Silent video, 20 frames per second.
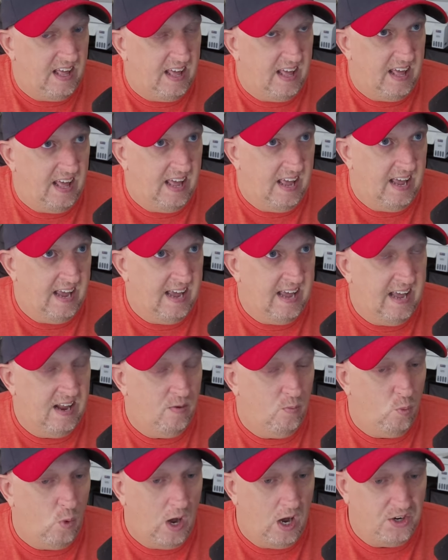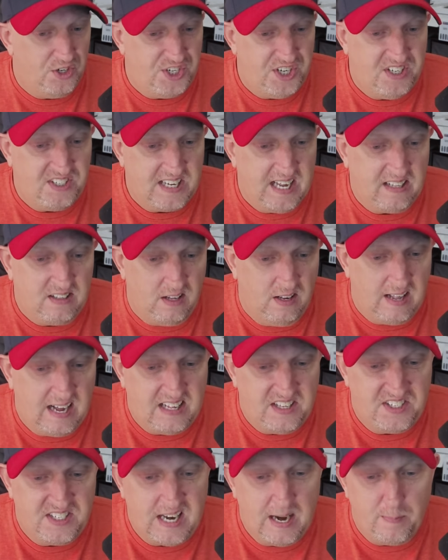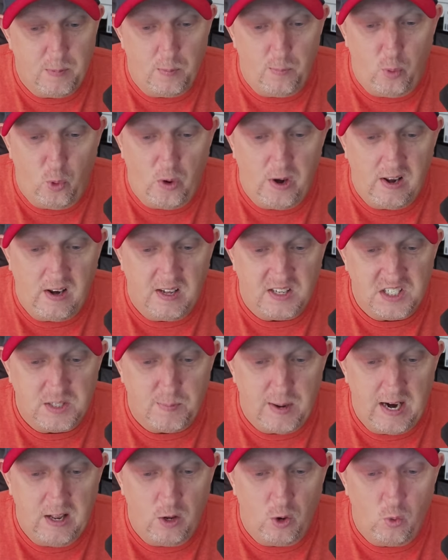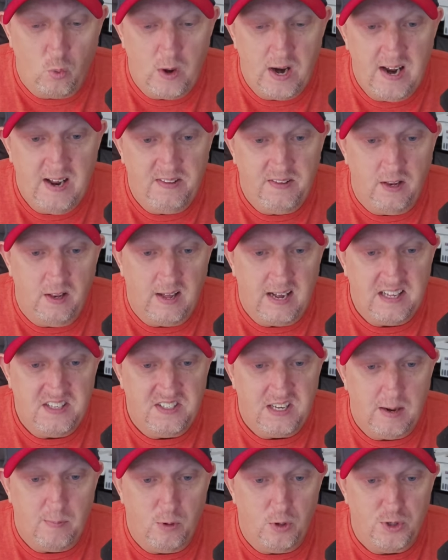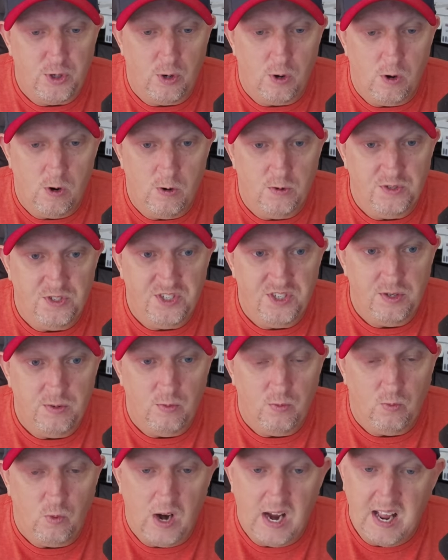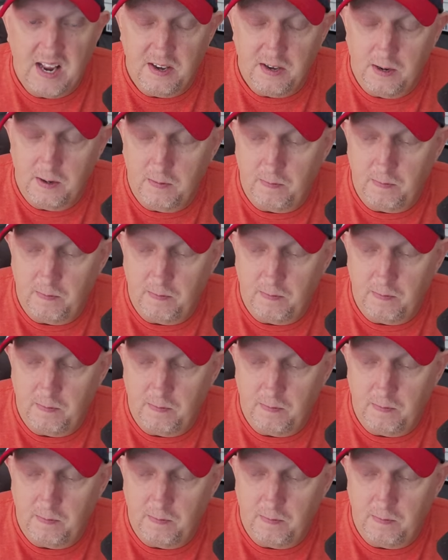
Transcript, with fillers: and while she's got the lightsaber pointed at Smilo Ren, the lightsaber turns red.